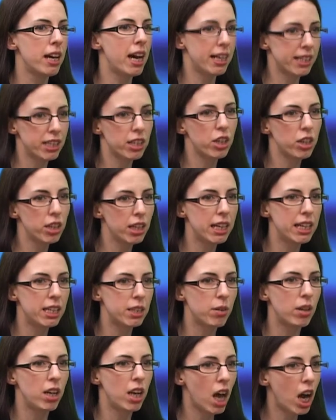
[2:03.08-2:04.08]
as it could lead
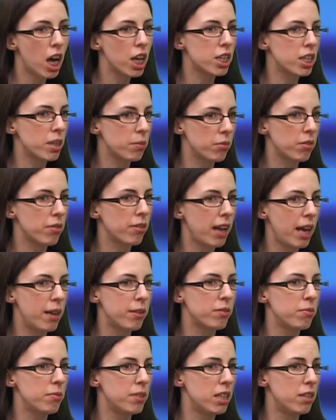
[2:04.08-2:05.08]
to a large number of claims
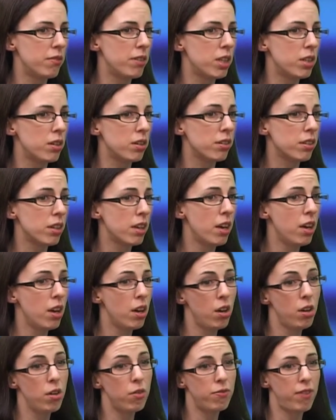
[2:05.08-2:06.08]
from individuals
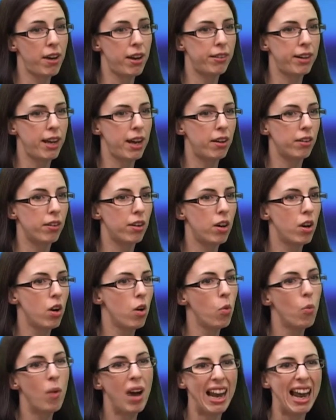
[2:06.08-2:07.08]
who found out
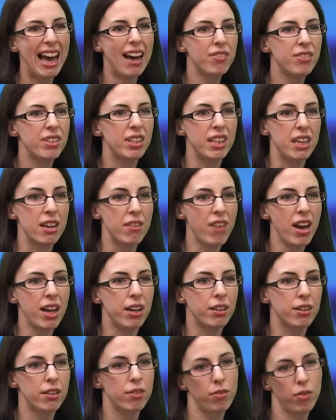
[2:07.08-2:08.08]
well after the
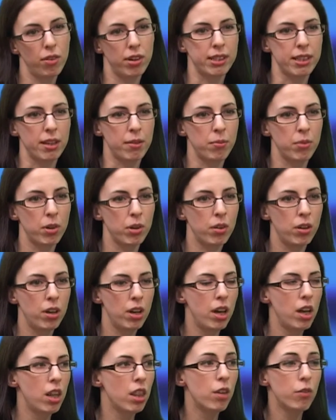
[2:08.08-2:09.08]
event, for example,
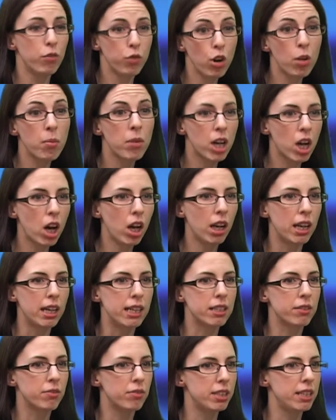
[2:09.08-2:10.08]
that former colleagues
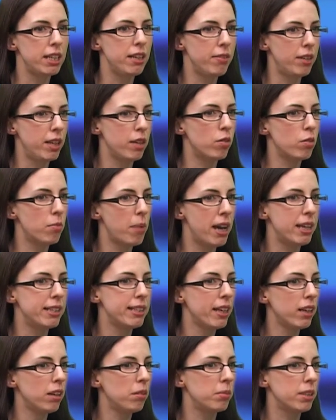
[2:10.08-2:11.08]
have received equal pay
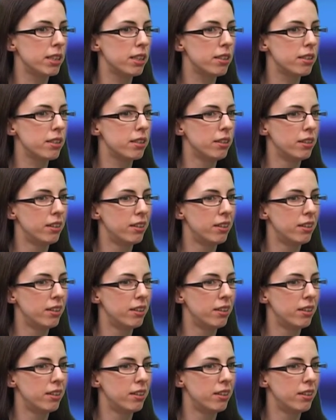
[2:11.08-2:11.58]
settlements.